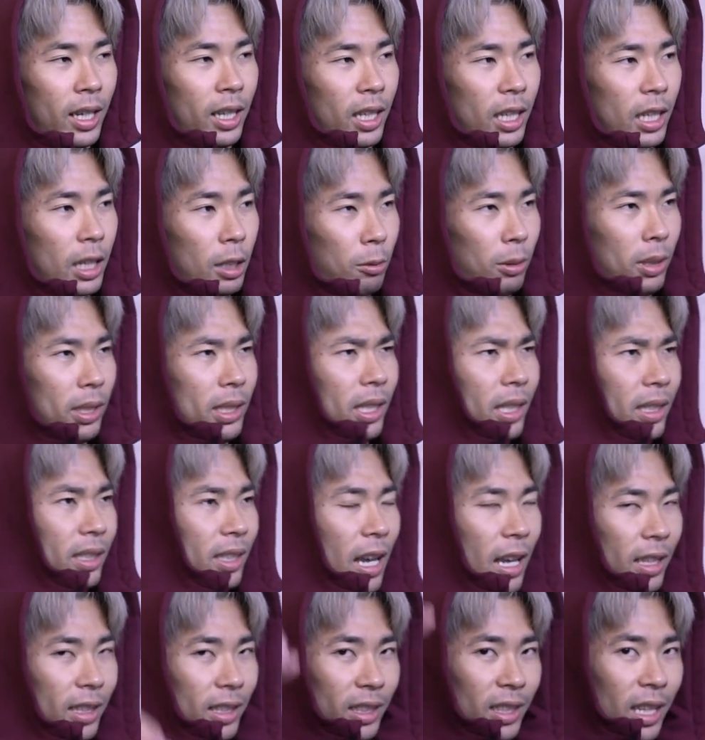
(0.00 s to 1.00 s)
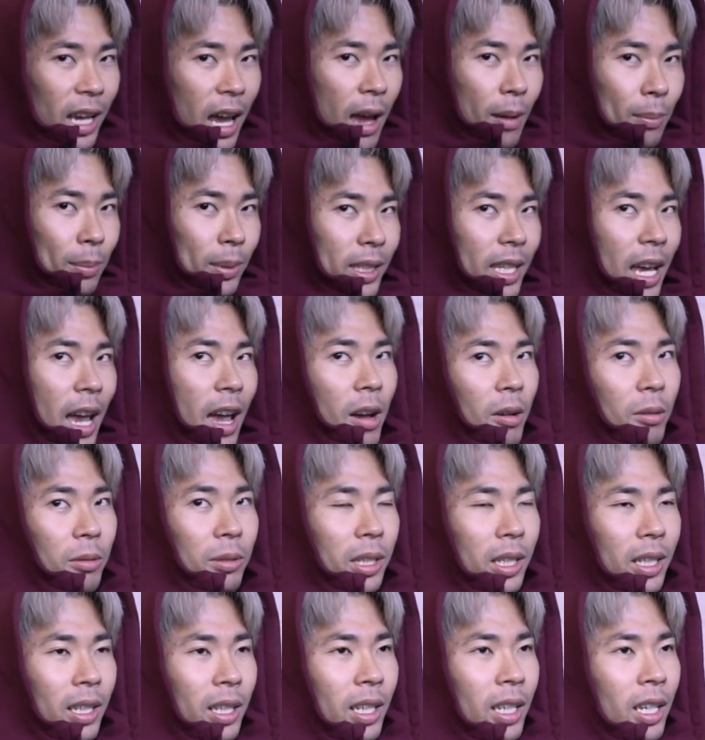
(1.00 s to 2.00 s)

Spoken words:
he resets at the top down.